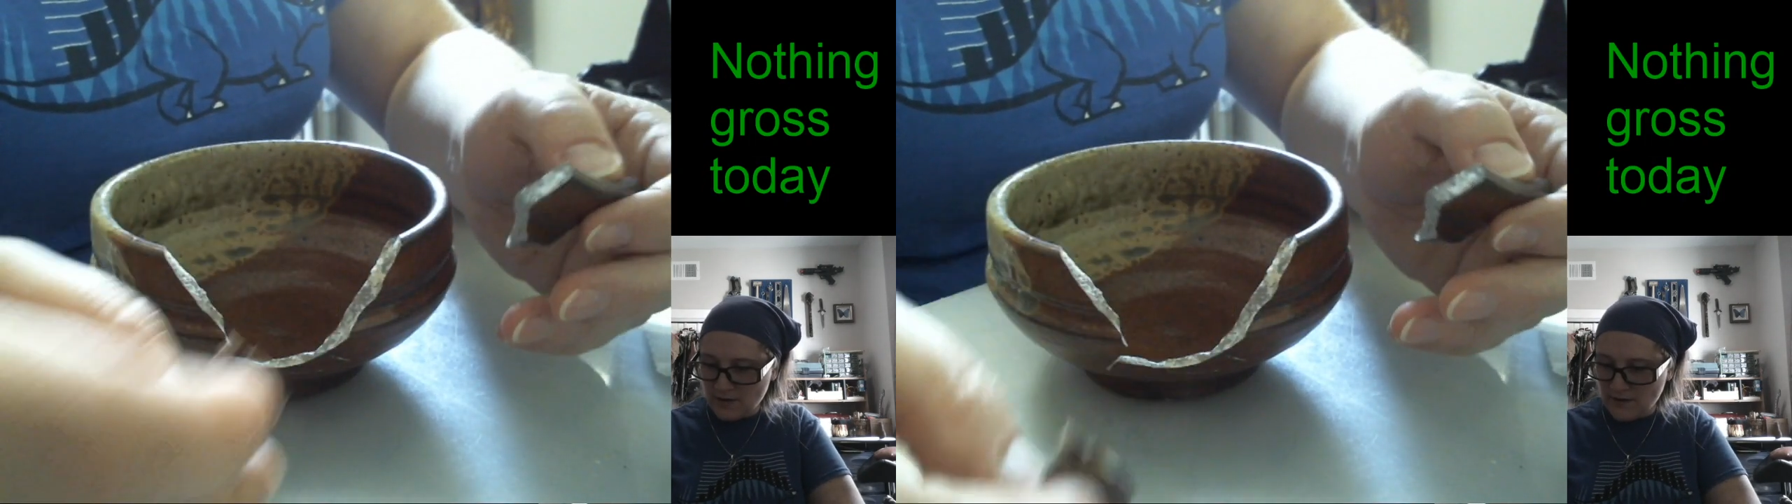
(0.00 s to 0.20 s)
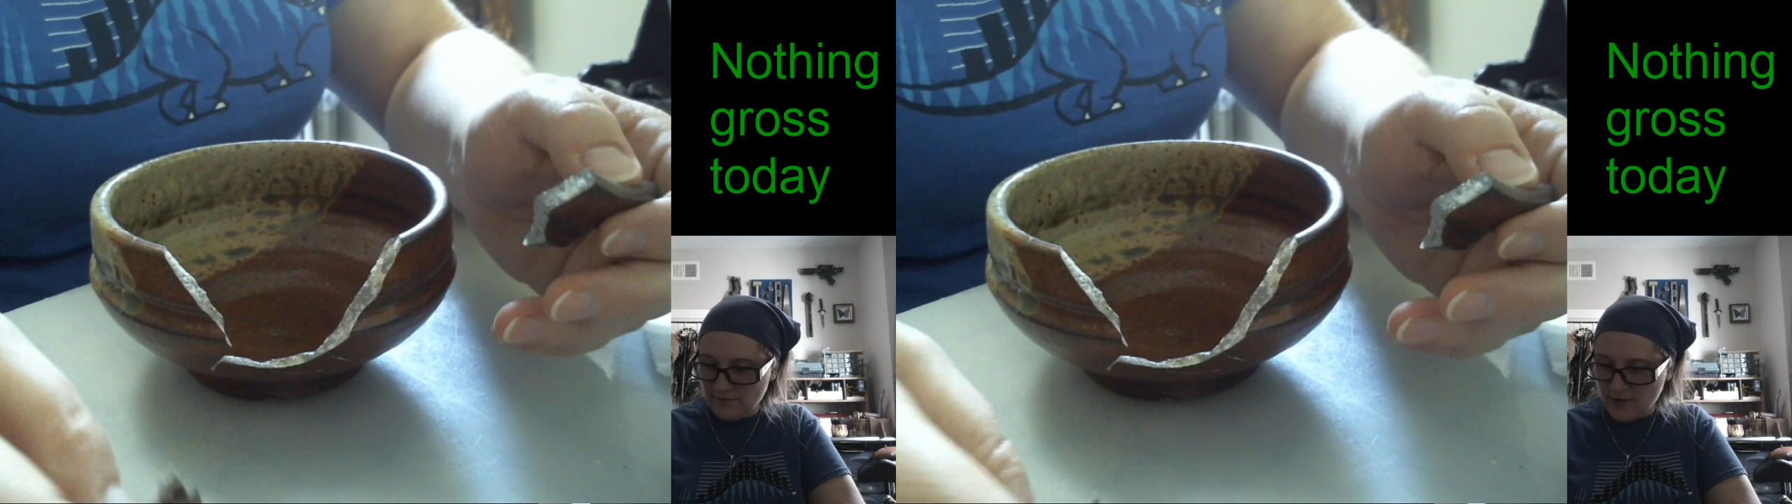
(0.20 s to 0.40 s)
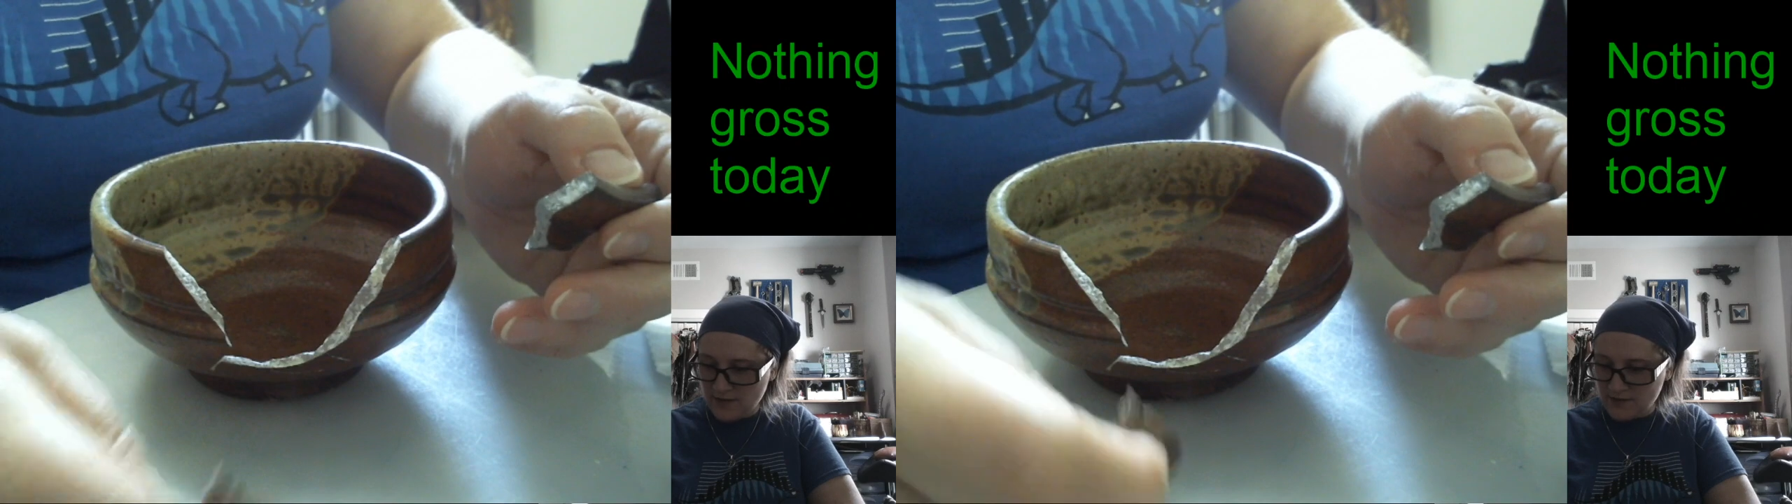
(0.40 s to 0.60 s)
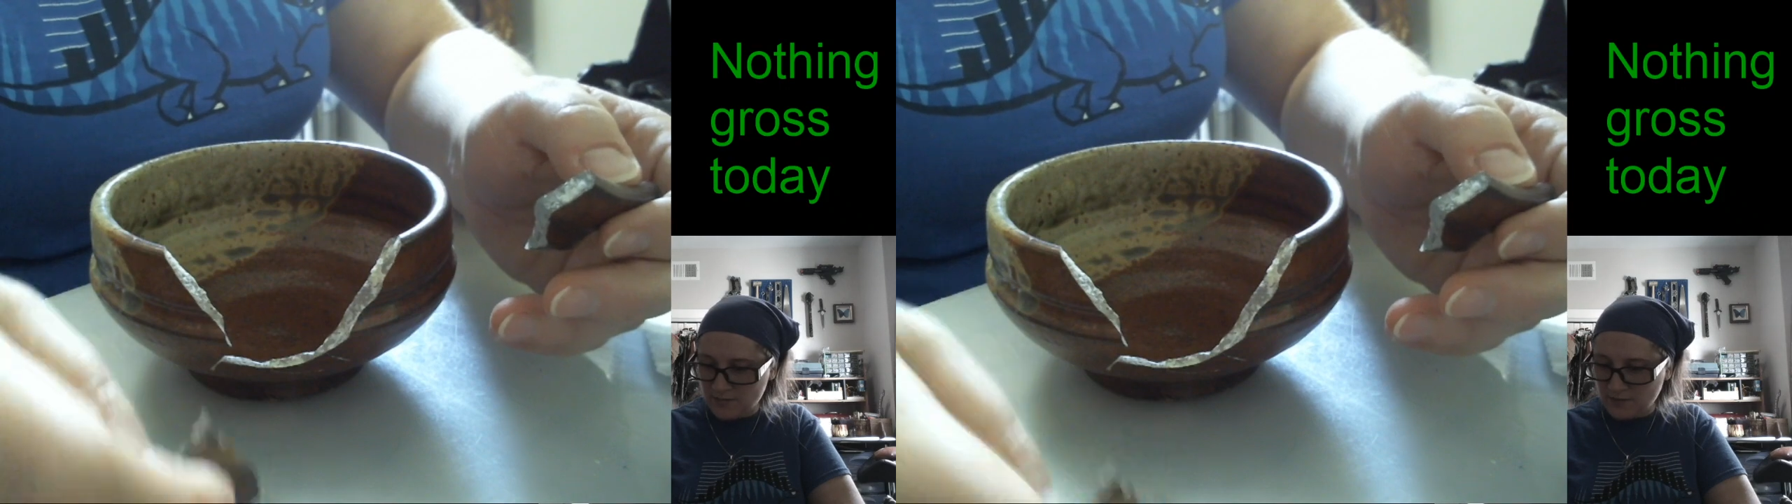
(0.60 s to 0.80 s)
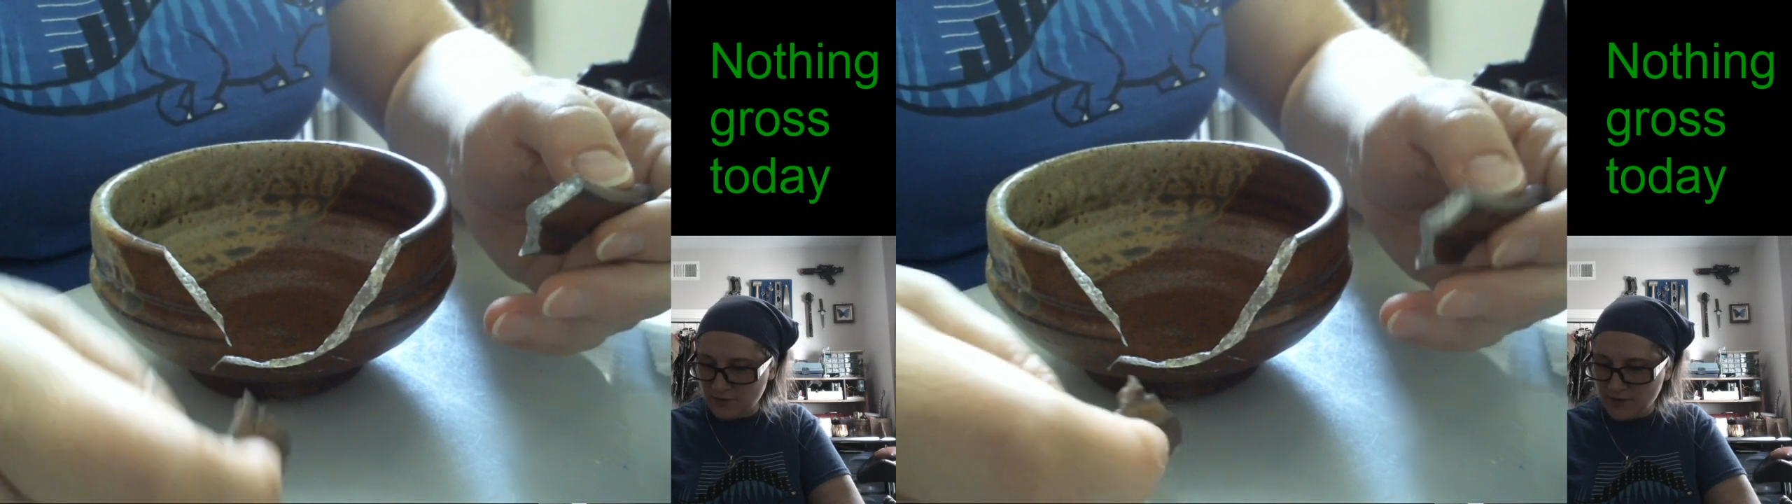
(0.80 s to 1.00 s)
and I've got
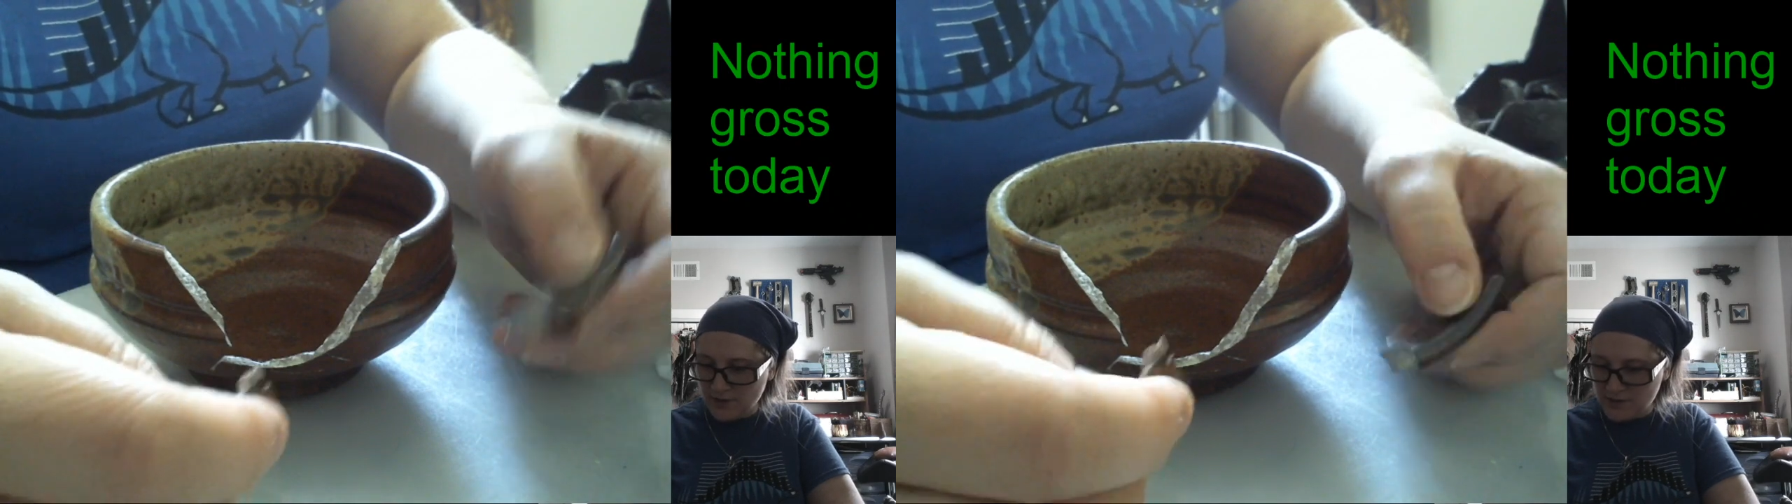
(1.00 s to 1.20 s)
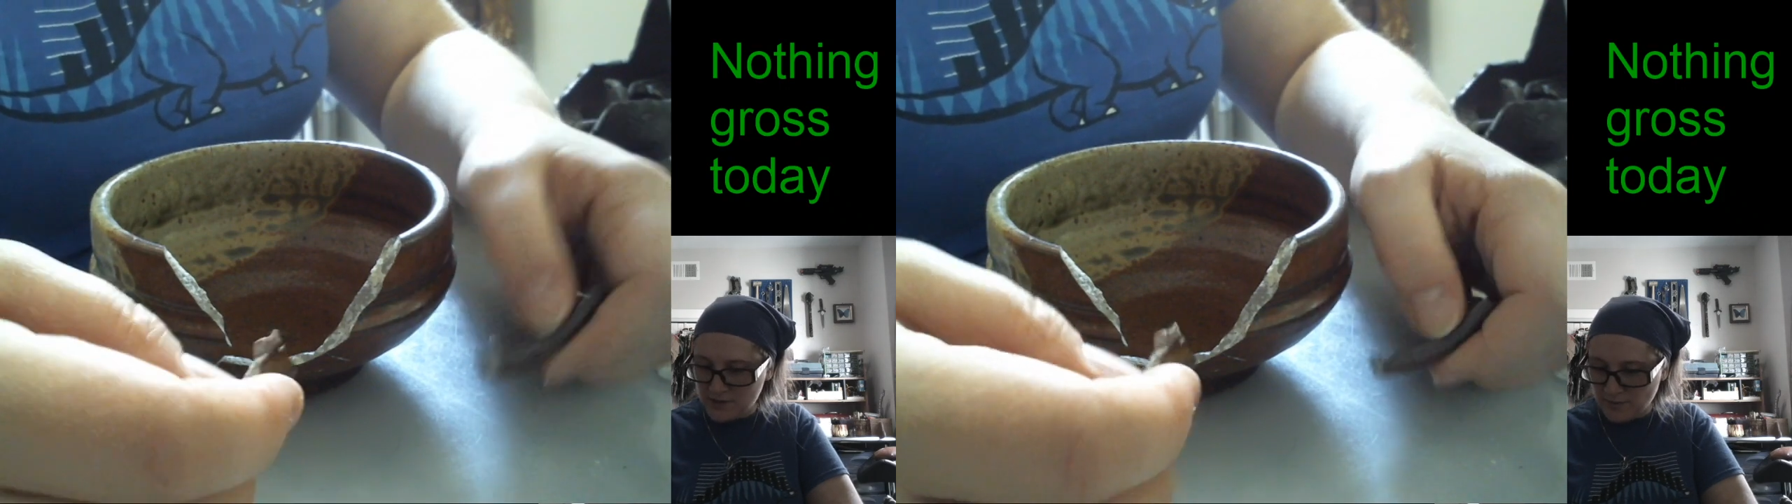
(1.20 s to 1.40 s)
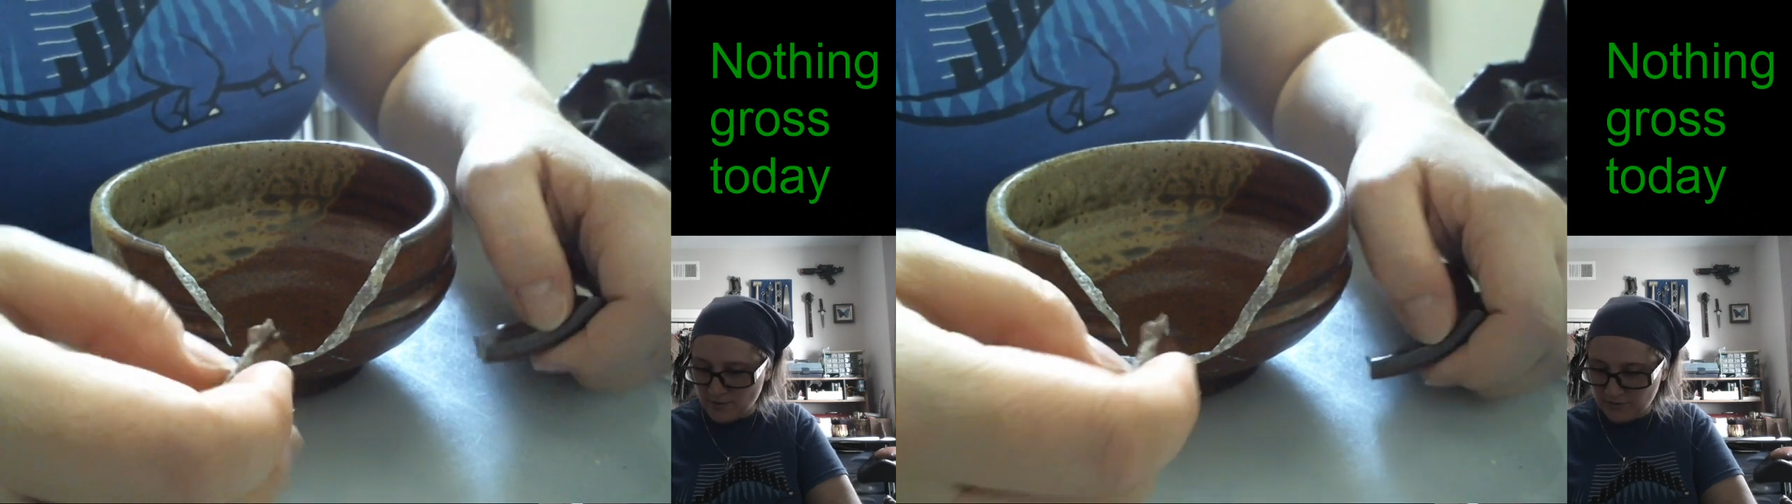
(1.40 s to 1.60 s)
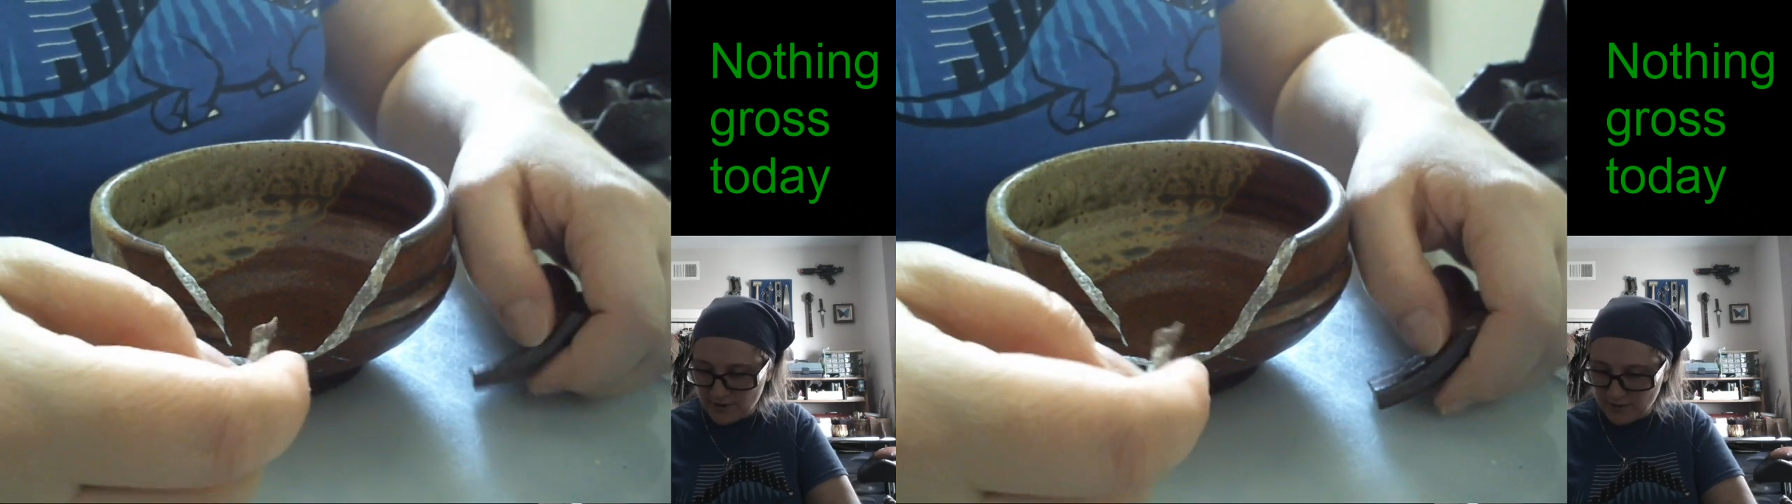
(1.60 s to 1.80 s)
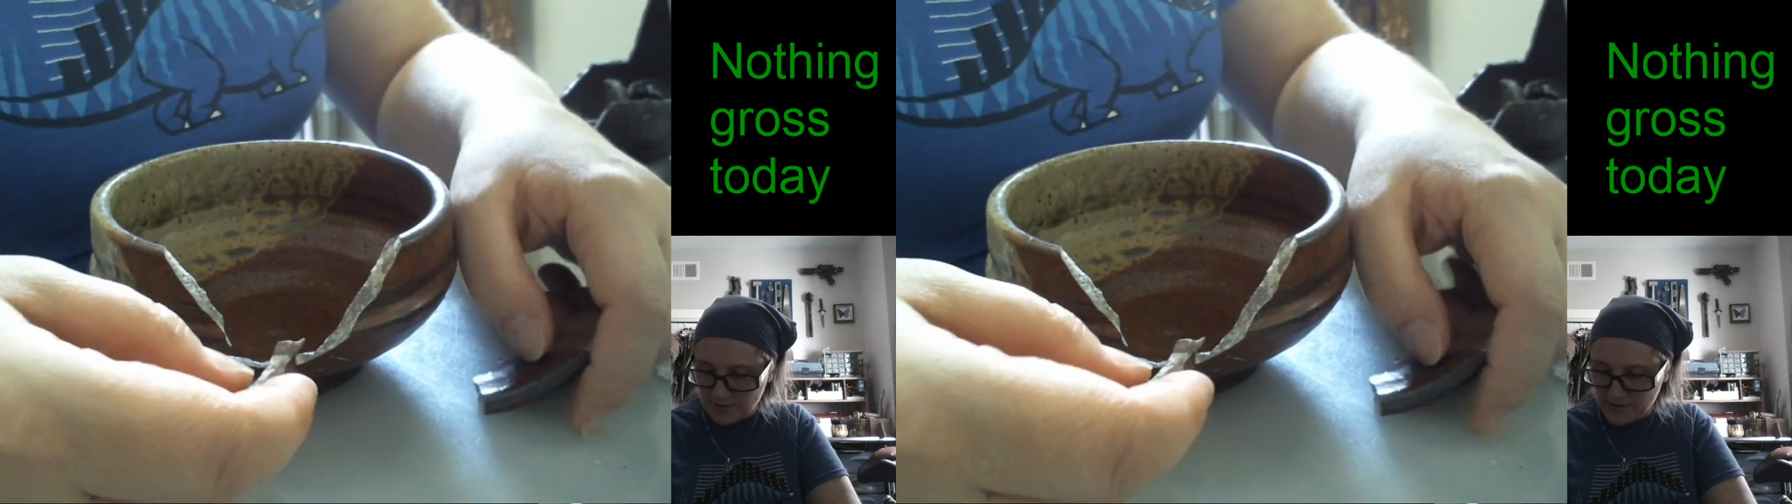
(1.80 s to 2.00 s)
some pretty small
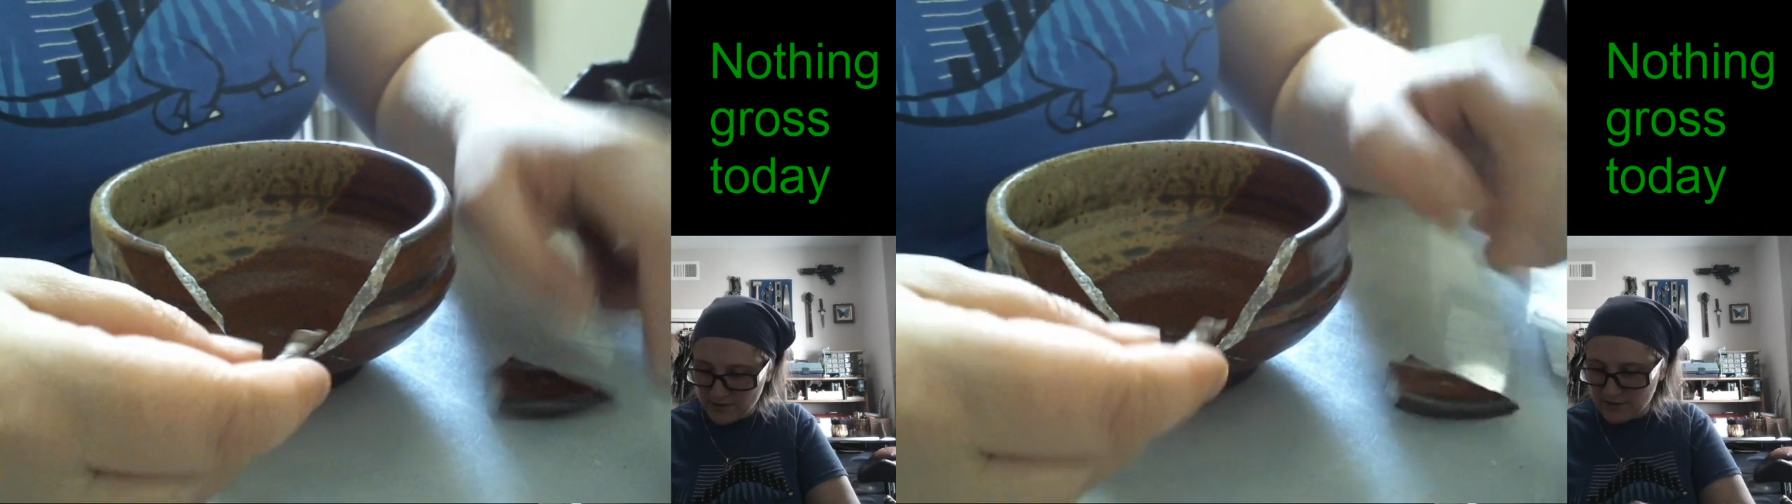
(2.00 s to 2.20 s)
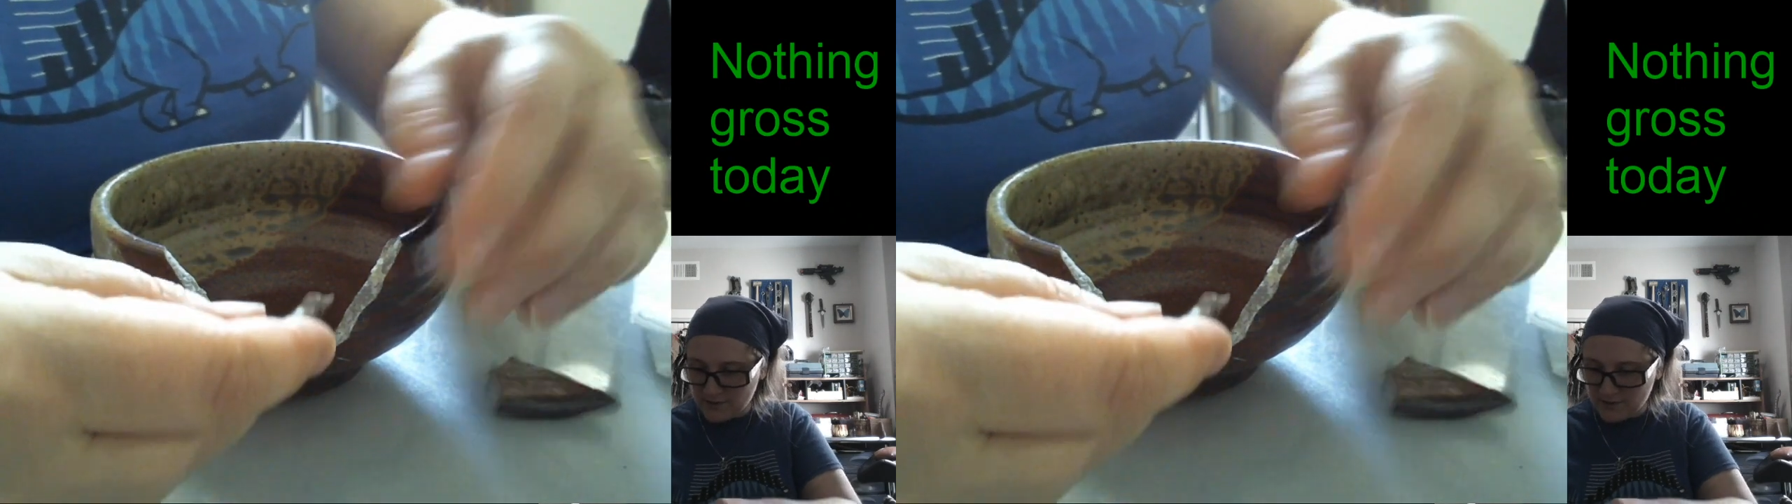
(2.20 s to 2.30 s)
fragments on